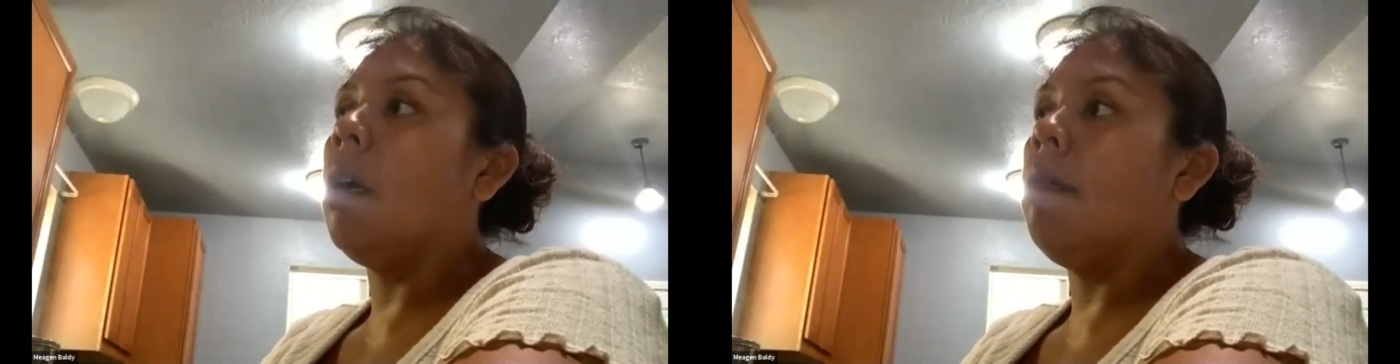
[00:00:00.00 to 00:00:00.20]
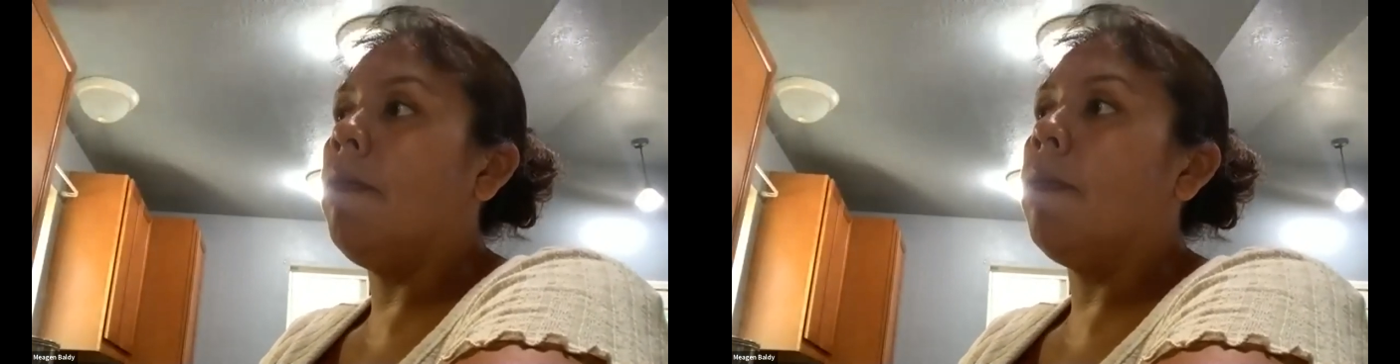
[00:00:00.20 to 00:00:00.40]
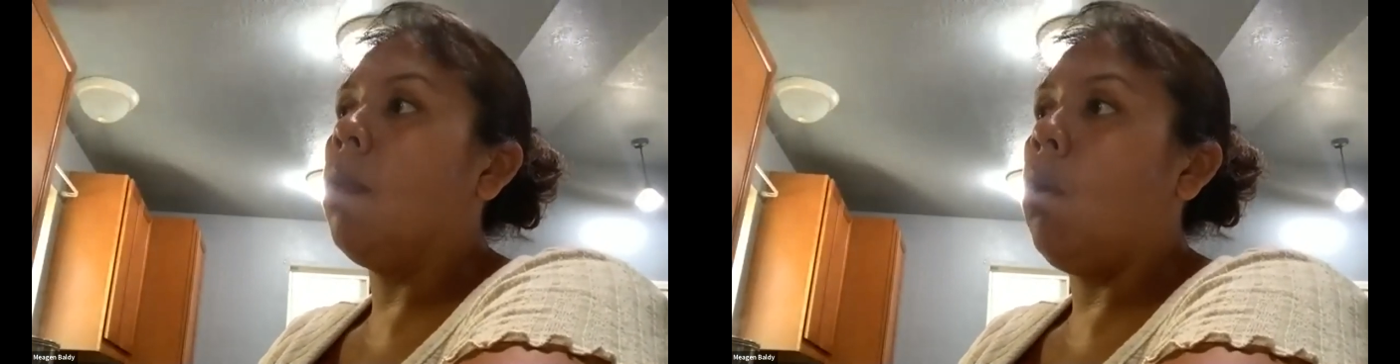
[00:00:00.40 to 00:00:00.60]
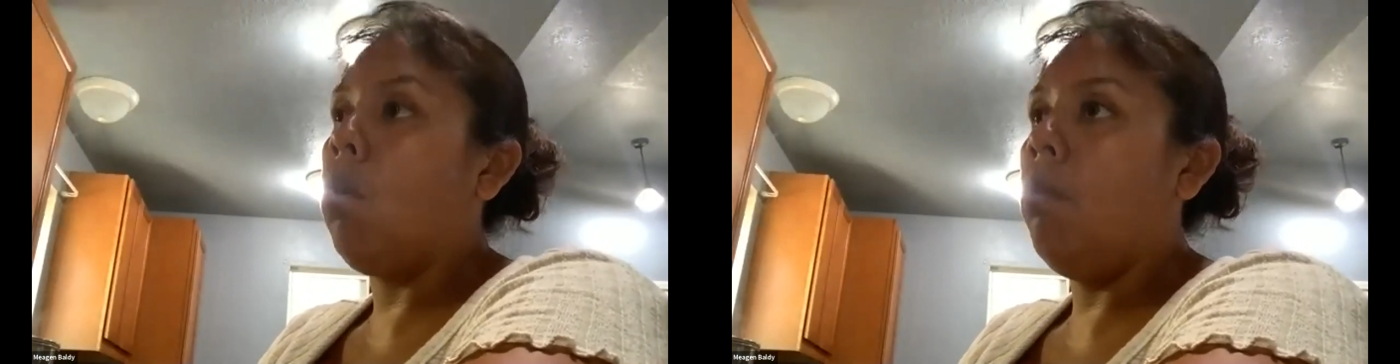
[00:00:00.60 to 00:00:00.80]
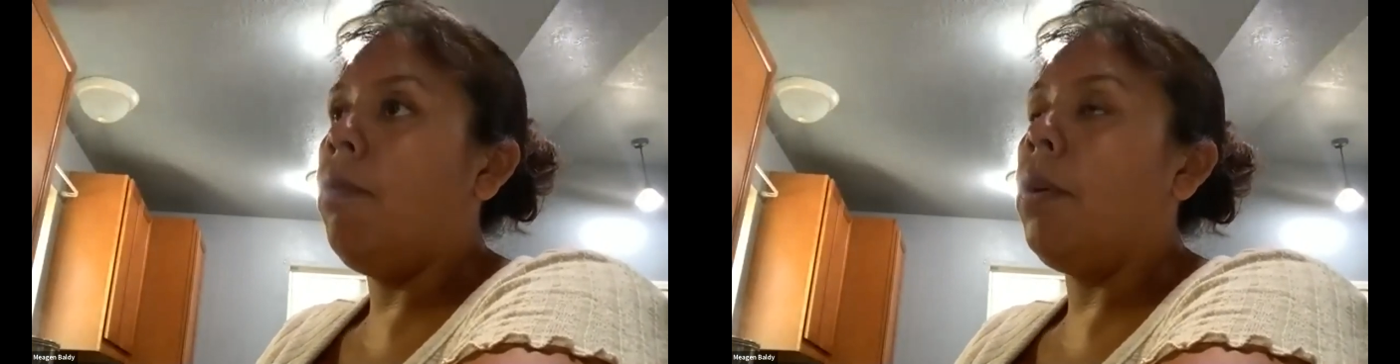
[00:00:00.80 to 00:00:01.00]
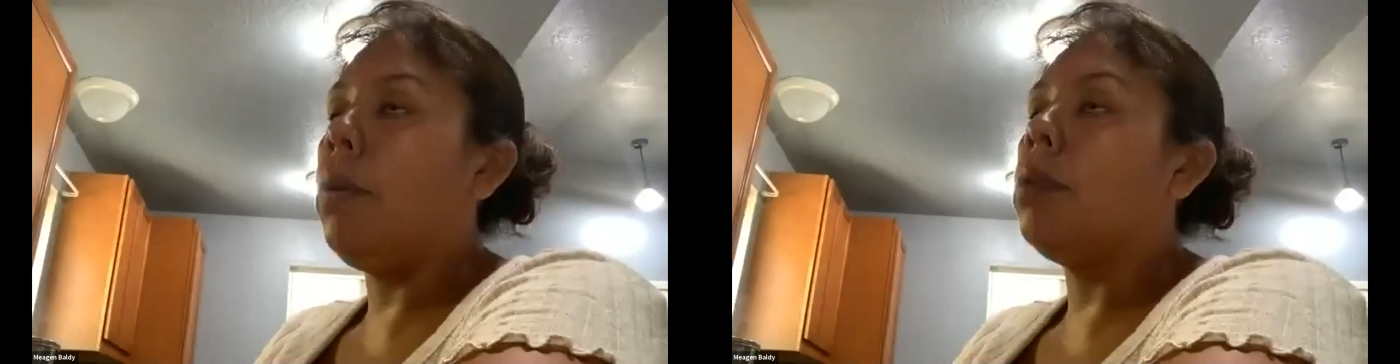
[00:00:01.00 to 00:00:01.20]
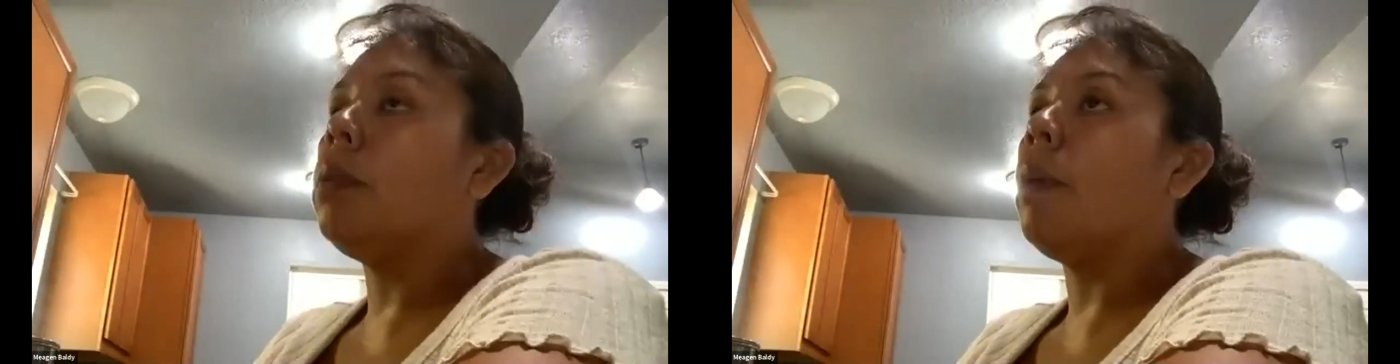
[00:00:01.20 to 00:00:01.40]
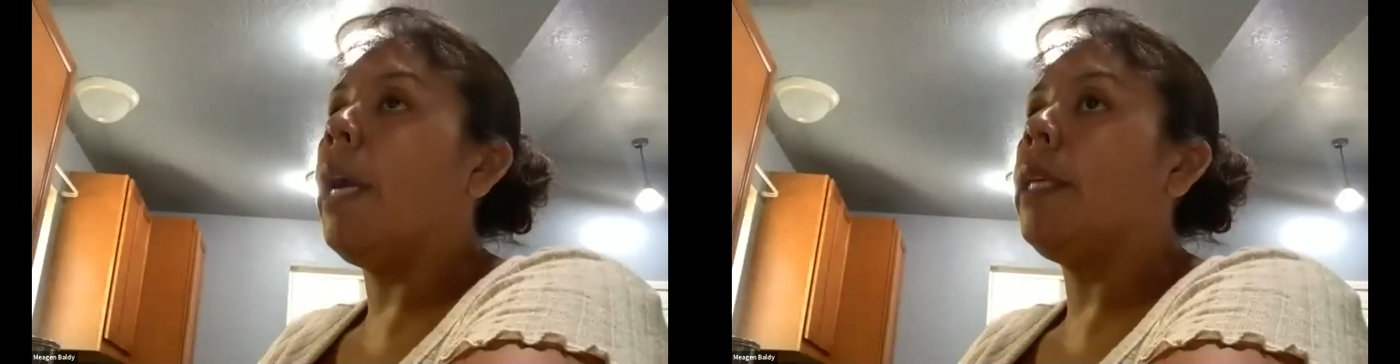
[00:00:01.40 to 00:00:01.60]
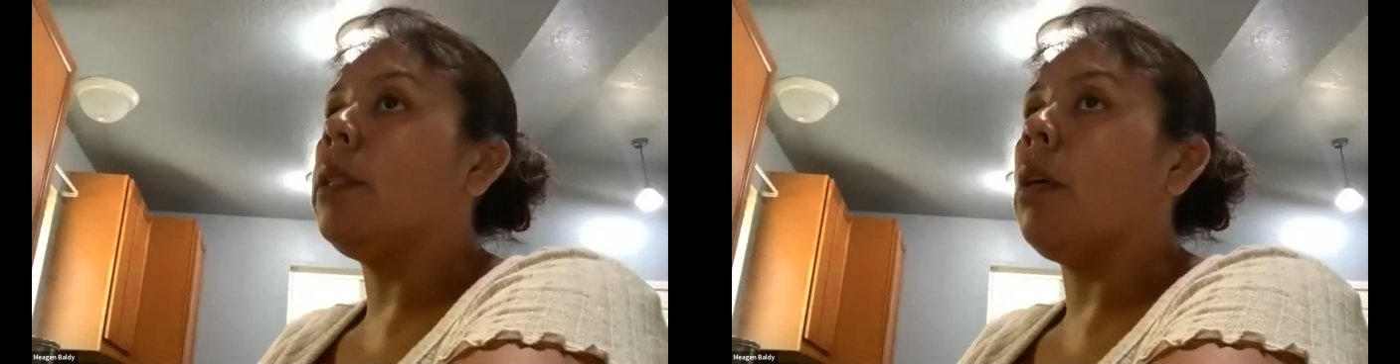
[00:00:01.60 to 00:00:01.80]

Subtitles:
of local foods, right?